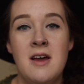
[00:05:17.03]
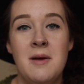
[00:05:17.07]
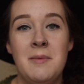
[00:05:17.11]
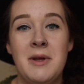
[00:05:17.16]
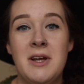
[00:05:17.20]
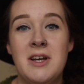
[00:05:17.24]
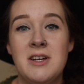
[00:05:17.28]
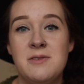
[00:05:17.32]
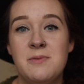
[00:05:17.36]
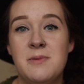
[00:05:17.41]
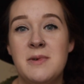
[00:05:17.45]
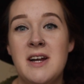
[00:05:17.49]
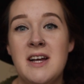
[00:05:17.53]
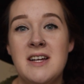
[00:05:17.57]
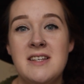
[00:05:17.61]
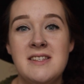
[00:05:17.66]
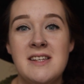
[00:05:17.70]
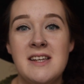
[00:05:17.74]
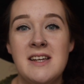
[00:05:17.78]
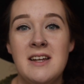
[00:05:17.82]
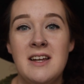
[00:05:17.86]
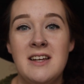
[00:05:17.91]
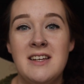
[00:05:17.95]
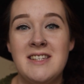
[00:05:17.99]
Because when I
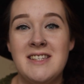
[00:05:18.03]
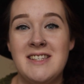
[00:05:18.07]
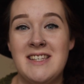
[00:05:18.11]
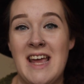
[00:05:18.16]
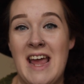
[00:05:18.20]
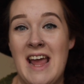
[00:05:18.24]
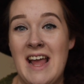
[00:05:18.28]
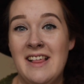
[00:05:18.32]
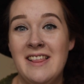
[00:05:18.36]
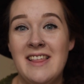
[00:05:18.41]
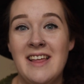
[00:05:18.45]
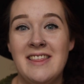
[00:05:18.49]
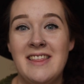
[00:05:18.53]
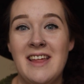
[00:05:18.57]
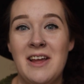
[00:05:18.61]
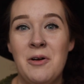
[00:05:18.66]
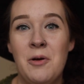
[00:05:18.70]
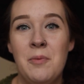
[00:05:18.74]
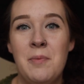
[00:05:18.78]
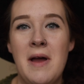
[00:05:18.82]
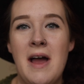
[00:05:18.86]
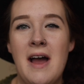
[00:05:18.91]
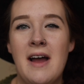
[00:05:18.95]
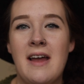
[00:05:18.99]
say that they
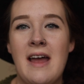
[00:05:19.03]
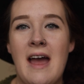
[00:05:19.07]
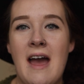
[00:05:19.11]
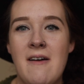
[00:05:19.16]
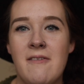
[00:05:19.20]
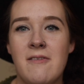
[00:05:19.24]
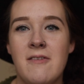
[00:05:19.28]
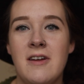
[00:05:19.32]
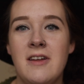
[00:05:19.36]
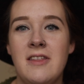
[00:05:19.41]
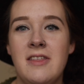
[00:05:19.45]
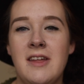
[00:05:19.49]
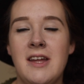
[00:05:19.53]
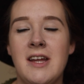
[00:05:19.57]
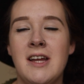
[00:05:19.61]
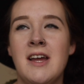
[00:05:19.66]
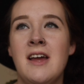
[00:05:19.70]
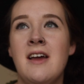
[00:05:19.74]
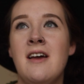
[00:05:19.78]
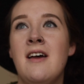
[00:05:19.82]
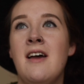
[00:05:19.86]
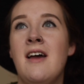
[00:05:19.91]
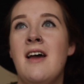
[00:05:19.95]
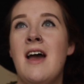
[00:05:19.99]
will pack
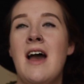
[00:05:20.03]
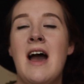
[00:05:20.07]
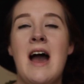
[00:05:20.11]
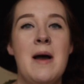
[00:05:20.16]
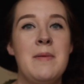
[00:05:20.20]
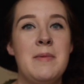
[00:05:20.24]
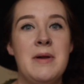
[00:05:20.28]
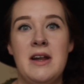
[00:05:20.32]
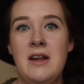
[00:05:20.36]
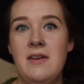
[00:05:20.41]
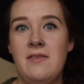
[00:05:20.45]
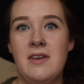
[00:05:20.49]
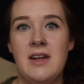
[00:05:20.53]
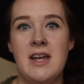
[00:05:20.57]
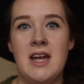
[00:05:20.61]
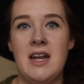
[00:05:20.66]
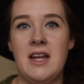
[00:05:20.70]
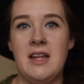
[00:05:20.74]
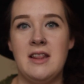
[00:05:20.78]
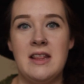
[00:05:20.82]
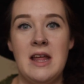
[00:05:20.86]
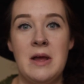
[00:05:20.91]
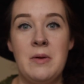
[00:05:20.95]
everything, I'm not even kidding.